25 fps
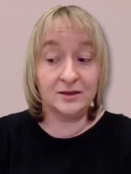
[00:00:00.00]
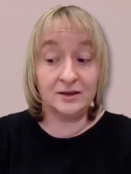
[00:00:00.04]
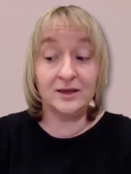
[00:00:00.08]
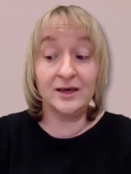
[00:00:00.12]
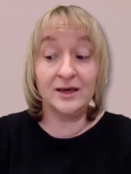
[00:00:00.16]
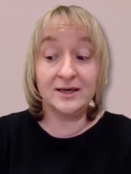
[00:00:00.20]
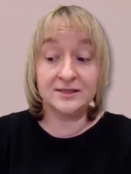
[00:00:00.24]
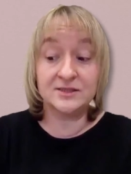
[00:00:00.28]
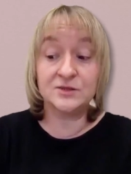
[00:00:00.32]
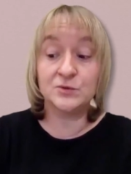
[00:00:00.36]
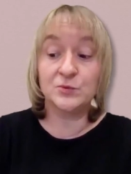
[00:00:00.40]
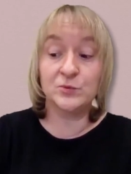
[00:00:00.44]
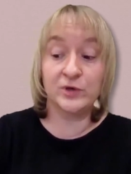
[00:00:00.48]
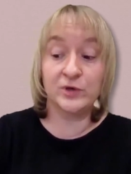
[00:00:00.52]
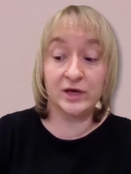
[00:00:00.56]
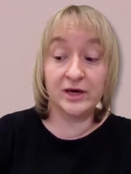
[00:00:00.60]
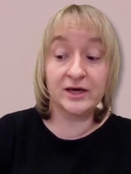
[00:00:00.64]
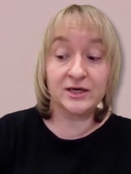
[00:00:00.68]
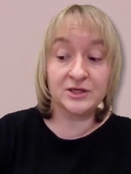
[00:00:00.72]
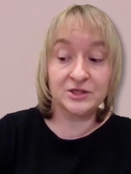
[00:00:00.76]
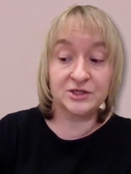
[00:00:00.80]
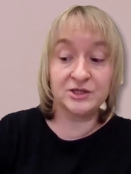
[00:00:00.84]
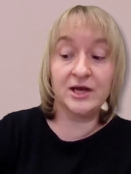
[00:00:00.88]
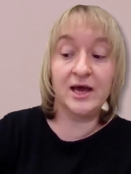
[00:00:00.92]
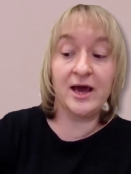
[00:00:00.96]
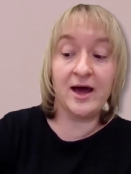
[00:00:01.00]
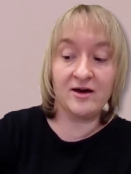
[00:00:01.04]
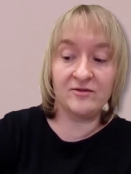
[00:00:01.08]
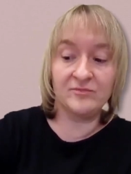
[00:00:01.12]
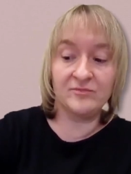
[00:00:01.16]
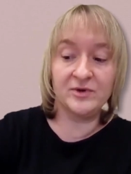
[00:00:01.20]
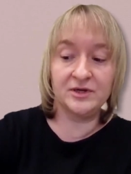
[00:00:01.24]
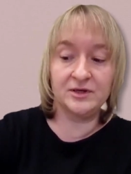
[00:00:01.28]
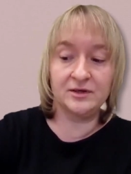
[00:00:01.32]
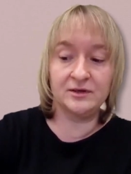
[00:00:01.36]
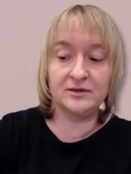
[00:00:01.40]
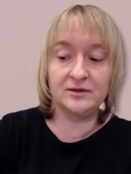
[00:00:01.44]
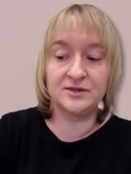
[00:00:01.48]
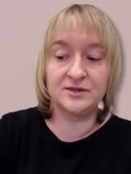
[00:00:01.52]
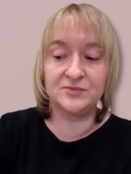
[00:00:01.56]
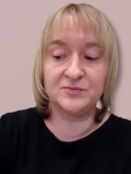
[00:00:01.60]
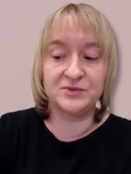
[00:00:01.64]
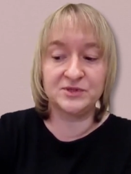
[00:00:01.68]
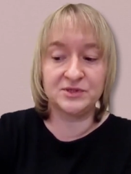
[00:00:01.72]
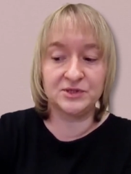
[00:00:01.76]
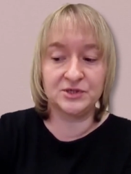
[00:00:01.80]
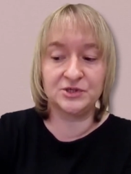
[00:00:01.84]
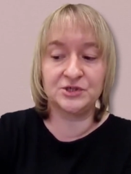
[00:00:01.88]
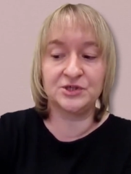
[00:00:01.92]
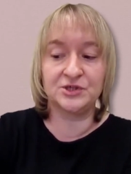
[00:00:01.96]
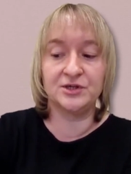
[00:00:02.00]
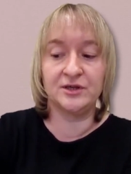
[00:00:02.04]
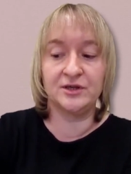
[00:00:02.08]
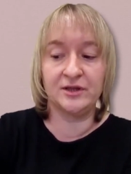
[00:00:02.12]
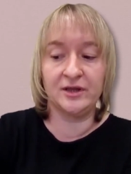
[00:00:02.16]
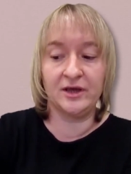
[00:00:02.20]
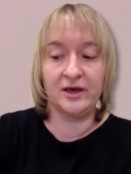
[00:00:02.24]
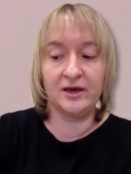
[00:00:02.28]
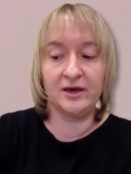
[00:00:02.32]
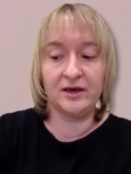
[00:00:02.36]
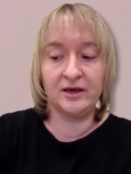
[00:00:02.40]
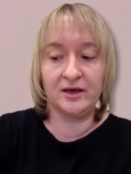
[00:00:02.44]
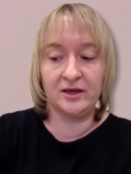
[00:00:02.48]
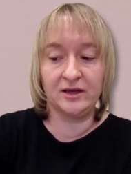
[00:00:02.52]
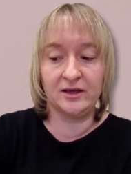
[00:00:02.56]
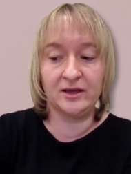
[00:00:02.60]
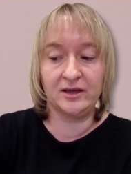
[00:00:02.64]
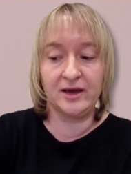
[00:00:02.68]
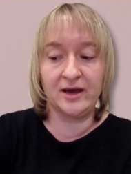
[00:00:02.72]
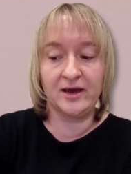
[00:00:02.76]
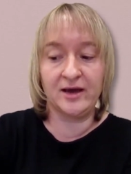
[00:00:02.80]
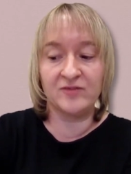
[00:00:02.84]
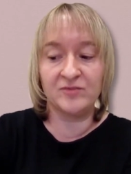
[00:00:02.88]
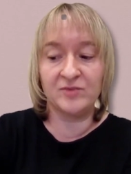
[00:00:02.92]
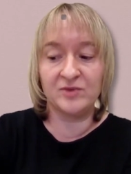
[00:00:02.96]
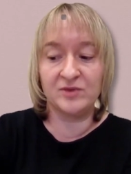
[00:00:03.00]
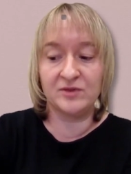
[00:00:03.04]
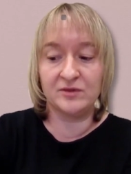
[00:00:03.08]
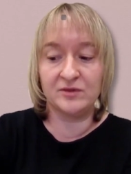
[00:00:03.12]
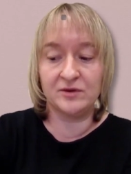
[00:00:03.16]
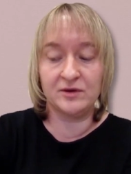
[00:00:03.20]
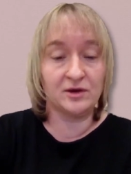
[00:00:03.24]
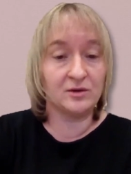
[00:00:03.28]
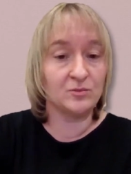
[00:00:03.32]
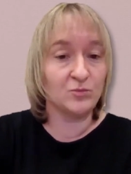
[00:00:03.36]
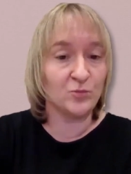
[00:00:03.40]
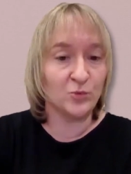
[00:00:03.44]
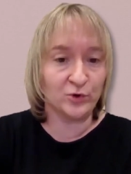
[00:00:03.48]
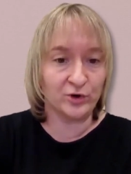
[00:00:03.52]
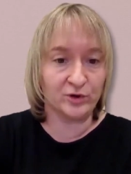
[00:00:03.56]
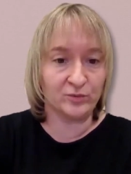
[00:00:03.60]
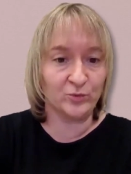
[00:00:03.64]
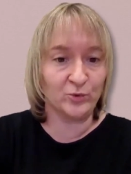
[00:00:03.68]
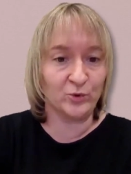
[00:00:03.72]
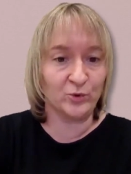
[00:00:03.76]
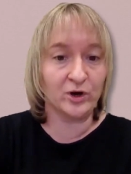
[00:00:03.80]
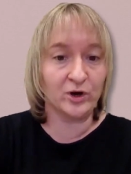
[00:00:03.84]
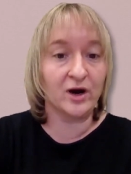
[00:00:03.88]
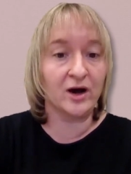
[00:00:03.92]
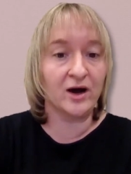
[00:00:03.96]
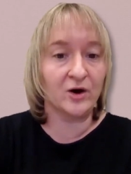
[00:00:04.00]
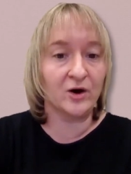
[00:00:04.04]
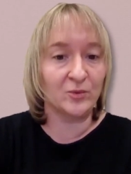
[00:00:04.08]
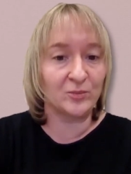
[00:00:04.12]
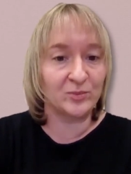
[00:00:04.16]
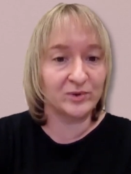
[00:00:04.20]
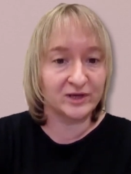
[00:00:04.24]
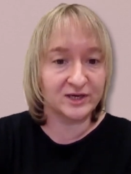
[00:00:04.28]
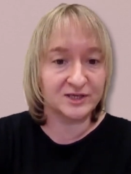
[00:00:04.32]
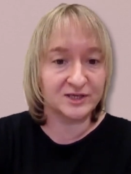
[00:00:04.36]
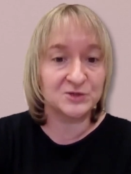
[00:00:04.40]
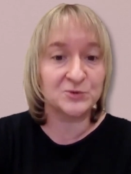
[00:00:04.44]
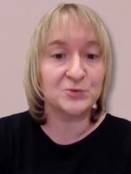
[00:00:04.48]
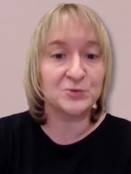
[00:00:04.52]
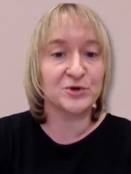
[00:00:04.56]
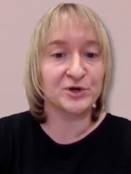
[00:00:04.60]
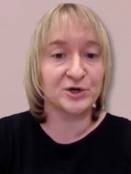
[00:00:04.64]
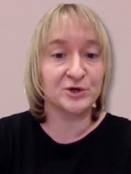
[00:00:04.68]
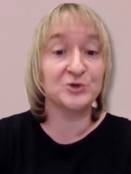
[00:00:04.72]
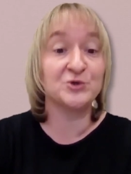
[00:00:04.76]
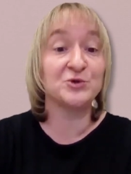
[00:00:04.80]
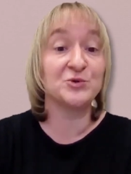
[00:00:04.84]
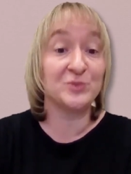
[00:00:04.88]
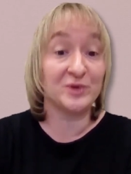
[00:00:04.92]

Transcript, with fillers: yes, we actually have been in this position, and I have been thinking more and more how blessed we are to